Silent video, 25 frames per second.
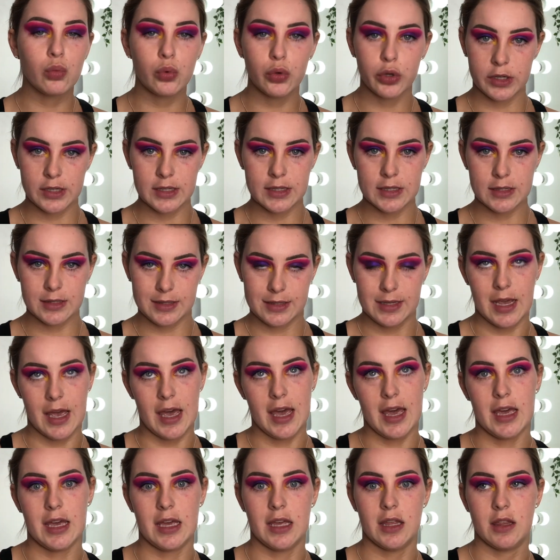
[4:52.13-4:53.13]
wouldn't
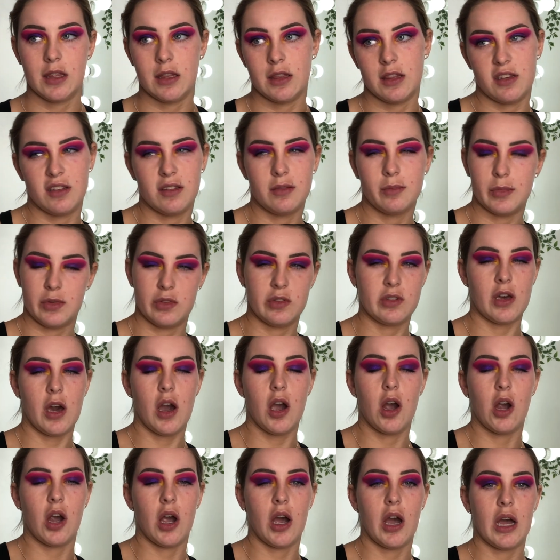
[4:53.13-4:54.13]
say that this
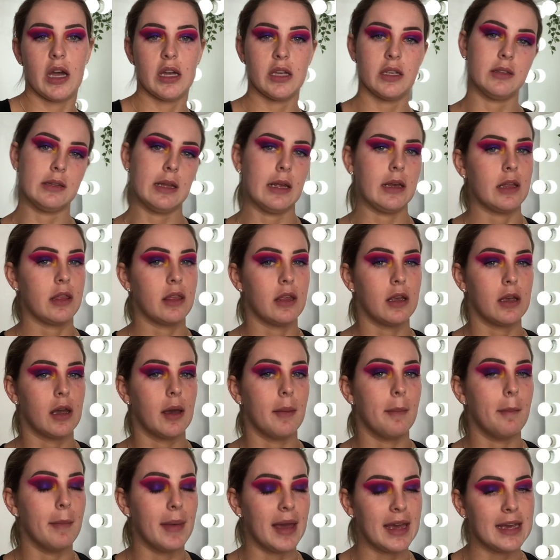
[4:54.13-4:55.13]
mascara is anything
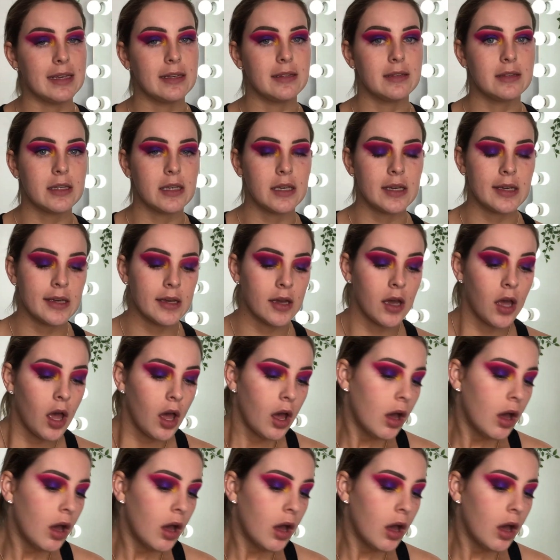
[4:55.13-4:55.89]
amazing.